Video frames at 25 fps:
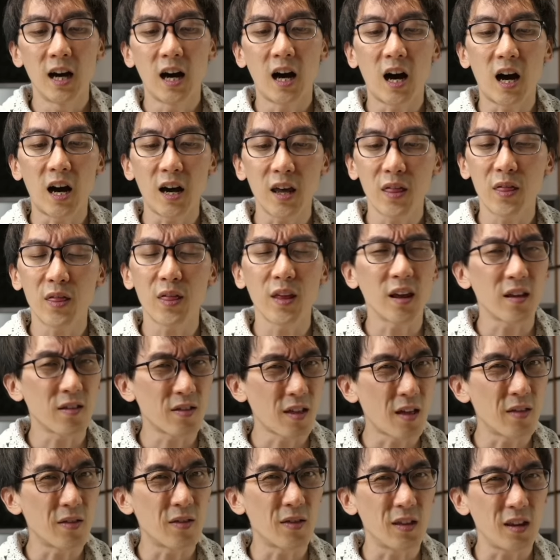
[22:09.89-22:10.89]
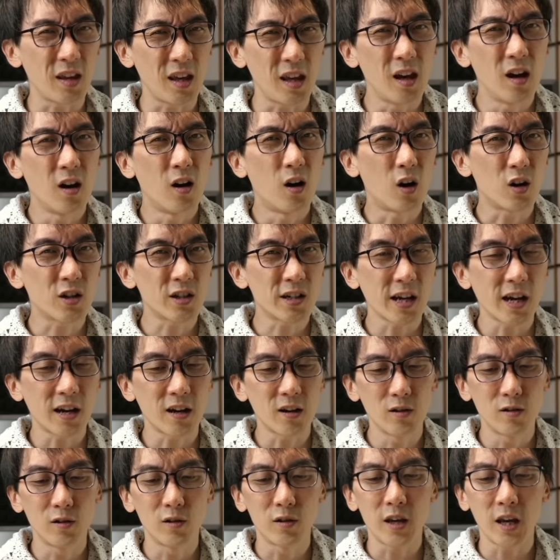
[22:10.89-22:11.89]
I think that the
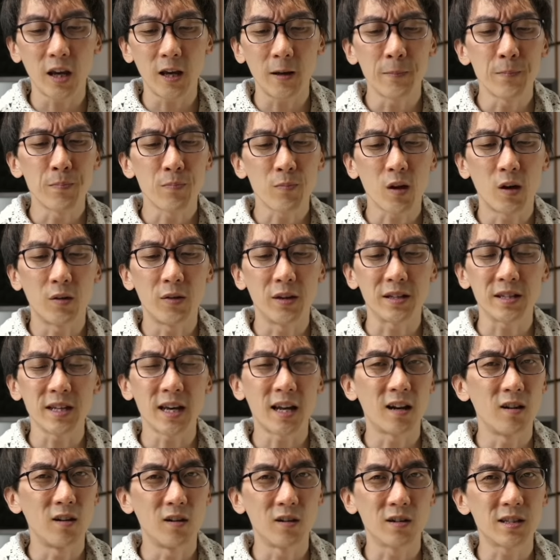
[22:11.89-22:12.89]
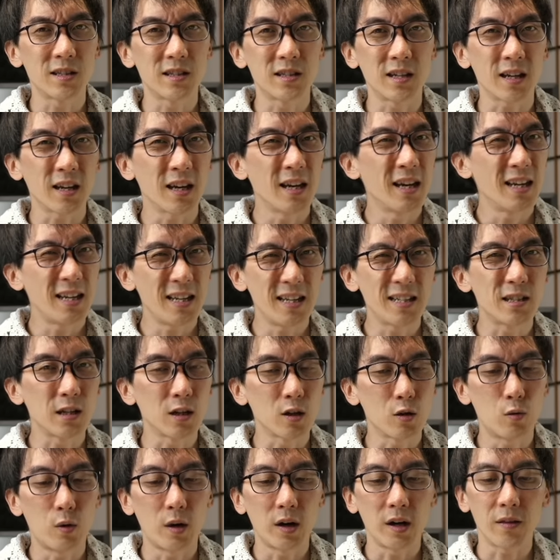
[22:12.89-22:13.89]
octagonal gate on this analog stick isn't
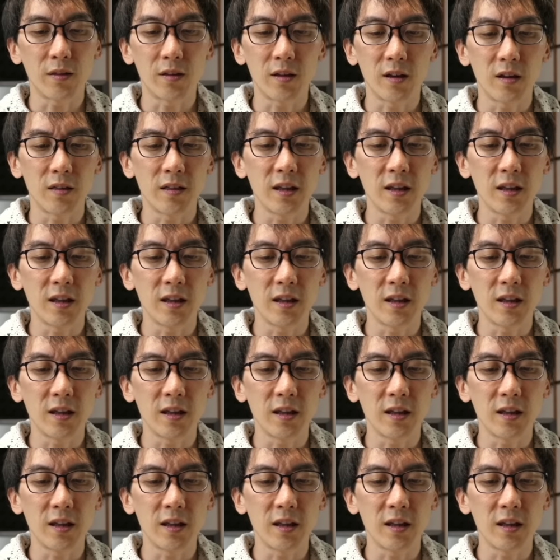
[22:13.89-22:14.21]
quite there.